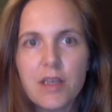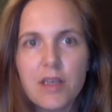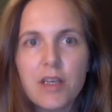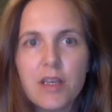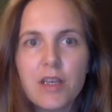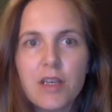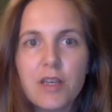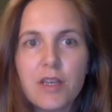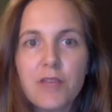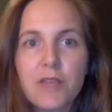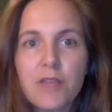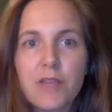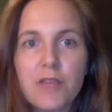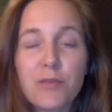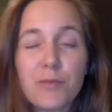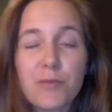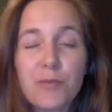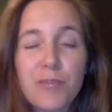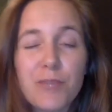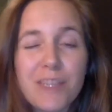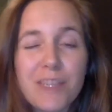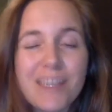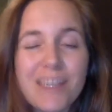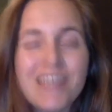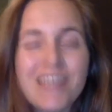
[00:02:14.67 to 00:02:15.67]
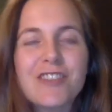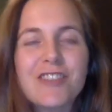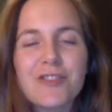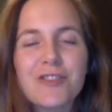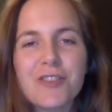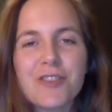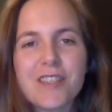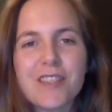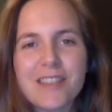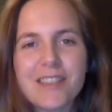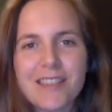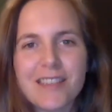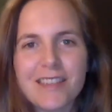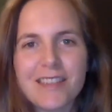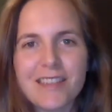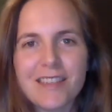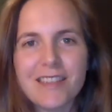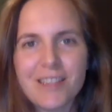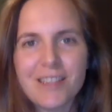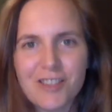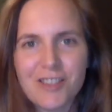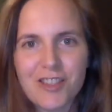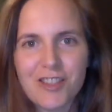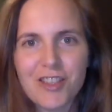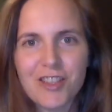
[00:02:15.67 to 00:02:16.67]
If you're really interested in the
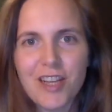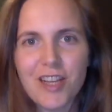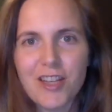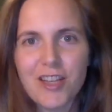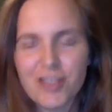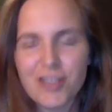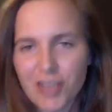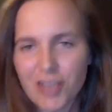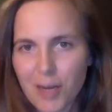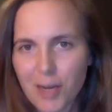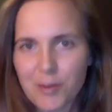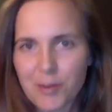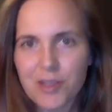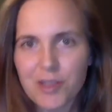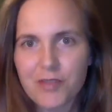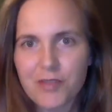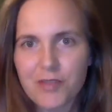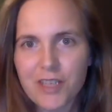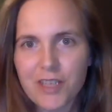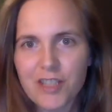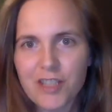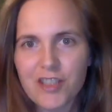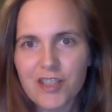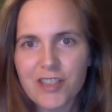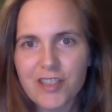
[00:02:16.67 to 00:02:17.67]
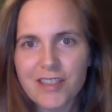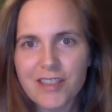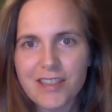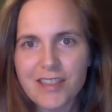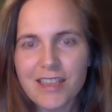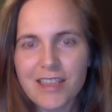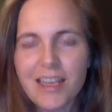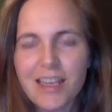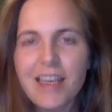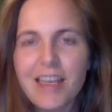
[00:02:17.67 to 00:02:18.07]
geologic observations,